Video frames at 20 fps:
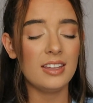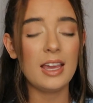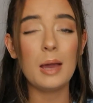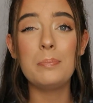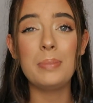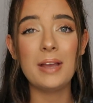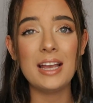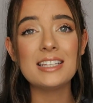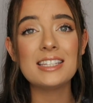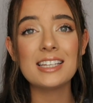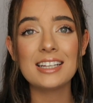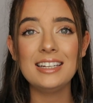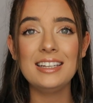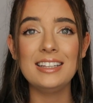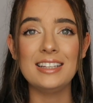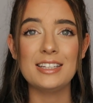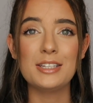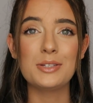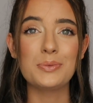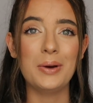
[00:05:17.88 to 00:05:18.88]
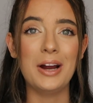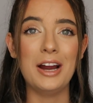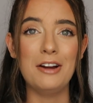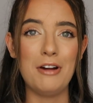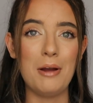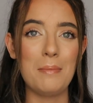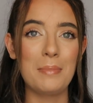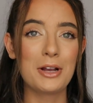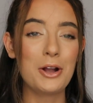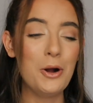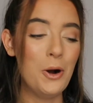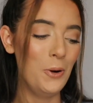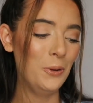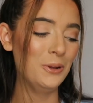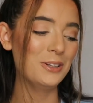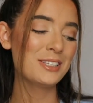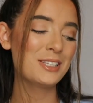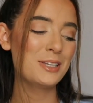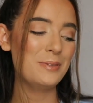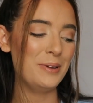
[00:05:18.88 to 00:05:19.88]
Yeah, basically this is where I write my
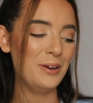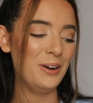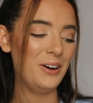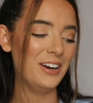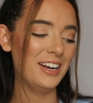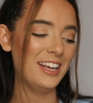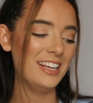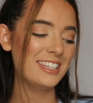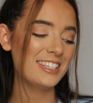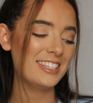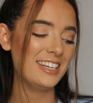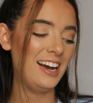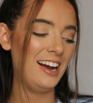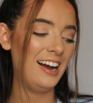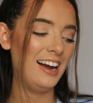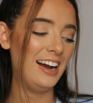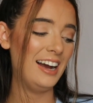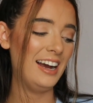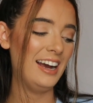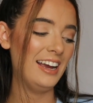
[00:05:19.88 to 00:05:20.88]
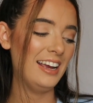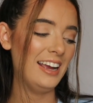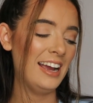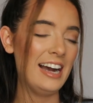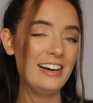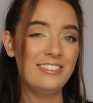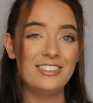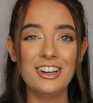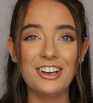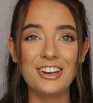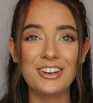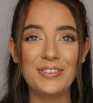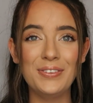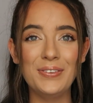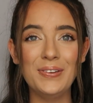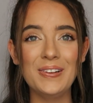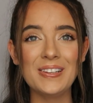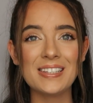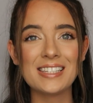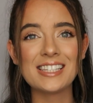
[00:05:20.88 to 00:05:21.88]
goals, to be honest. I have a lot of
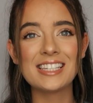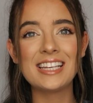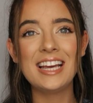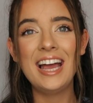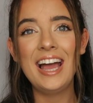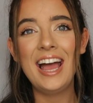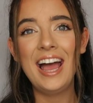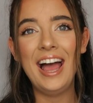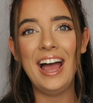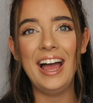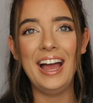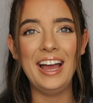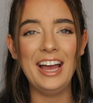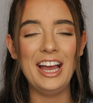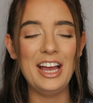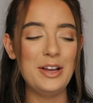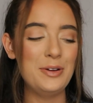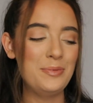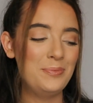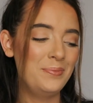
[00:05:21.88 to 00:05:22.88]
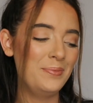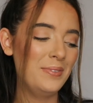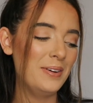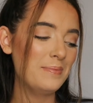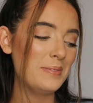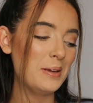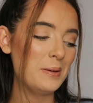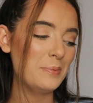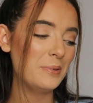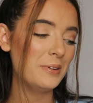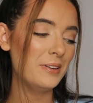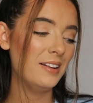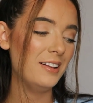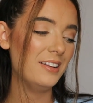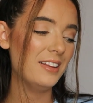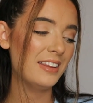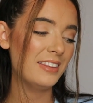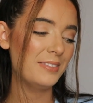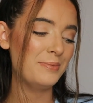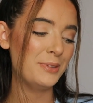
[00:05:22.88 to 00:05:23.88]
goals.
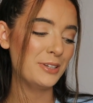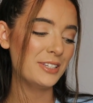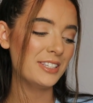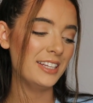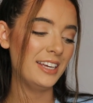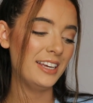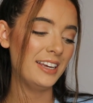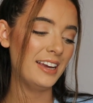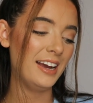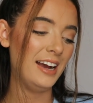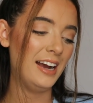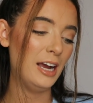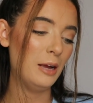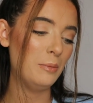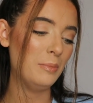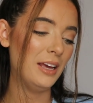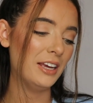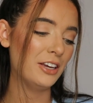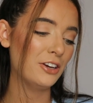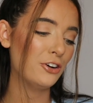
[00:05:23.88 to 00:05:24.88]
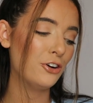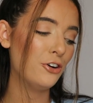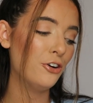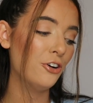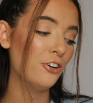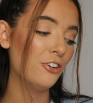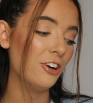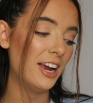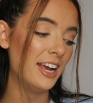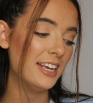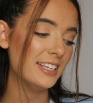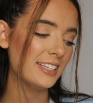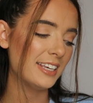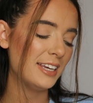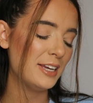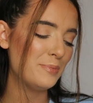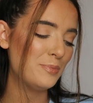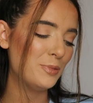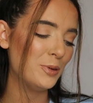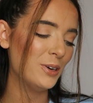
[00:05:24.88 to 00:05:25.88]
People must think I'm like
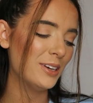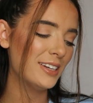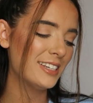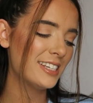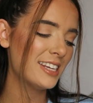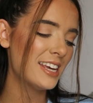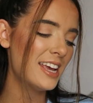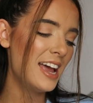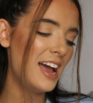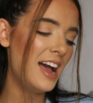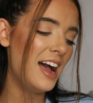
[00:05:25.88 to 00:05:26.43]
crazy, but